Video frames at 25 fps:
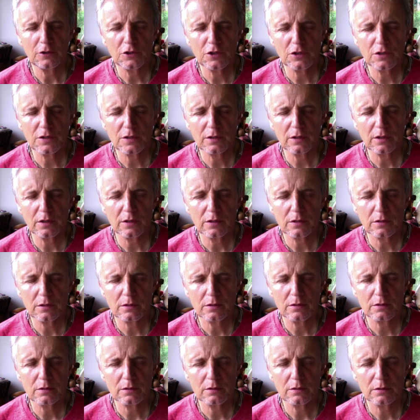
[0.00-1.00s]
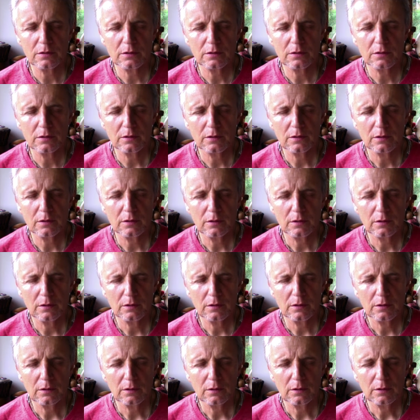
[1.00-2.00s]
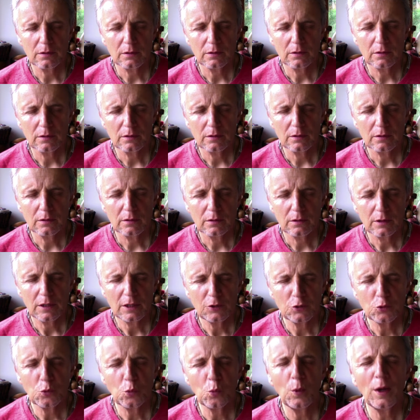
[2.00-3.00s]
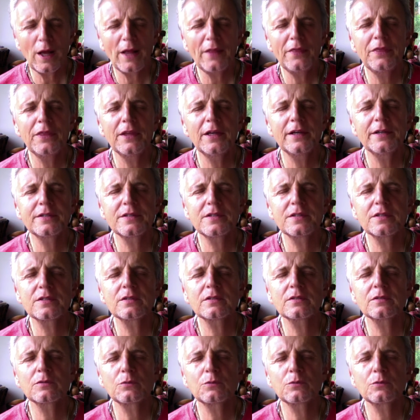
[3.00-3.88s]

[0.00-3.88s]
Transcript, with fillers: into the heart, deeper and deeper.